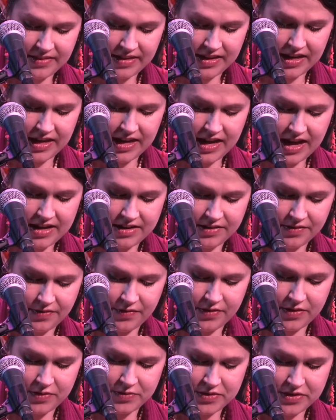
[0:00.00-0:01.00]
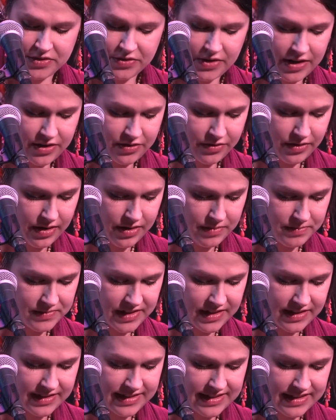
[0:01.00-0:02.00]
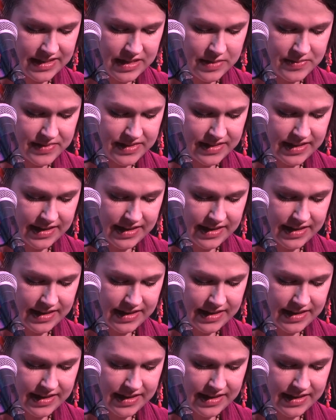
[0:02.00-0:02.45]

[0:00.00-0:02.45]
He had a few stray crumbs on his lips,